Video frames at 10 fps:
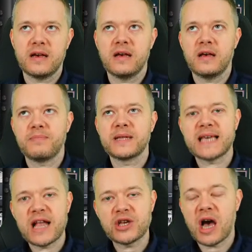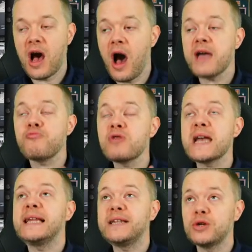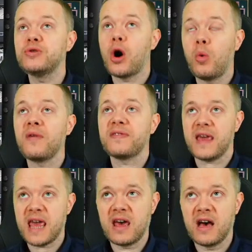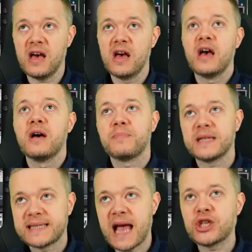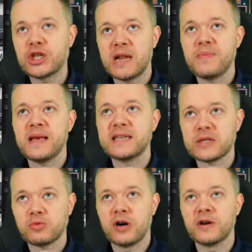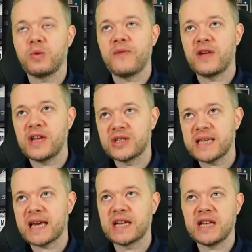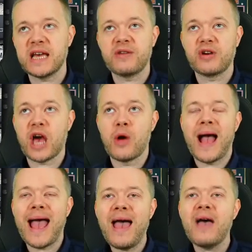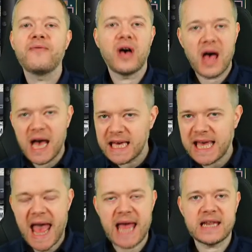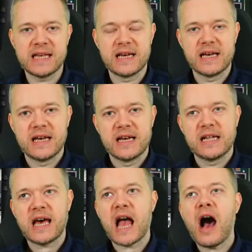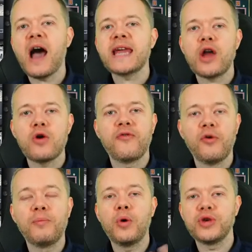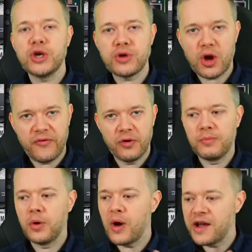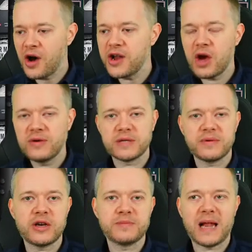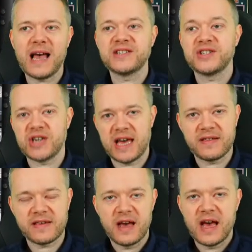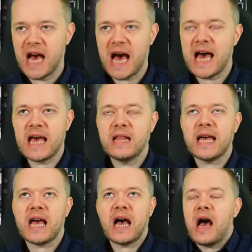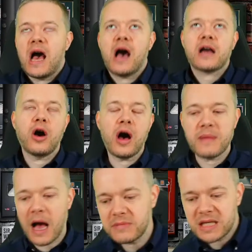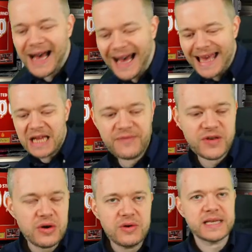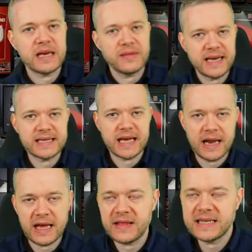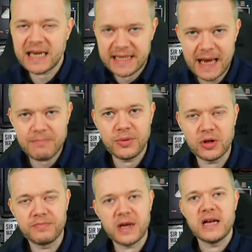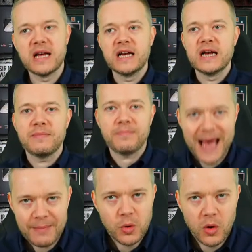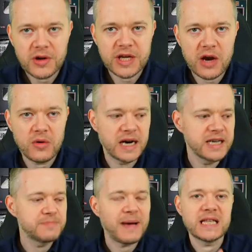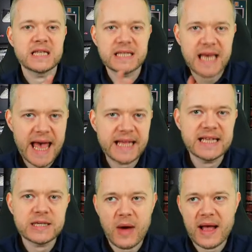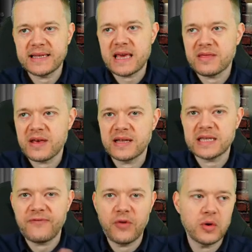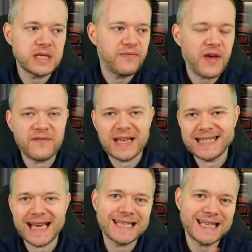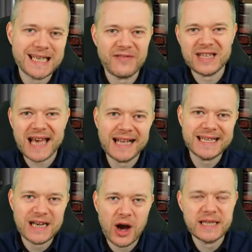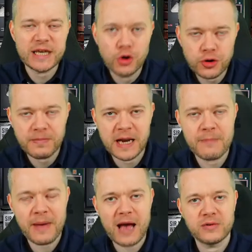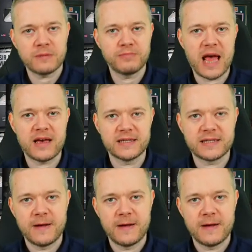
Uh, potential. I really do not want to hear potential in this squad we finished second a year ago ever again. Like, I know football, you know football, and I know some of those players are shit. Like, I am I'm tired using this uh, this example, but Pep Guardiola spends 10, 20, 30, 40, 50, 60, 70, 80, 90, 100 million pounds on players.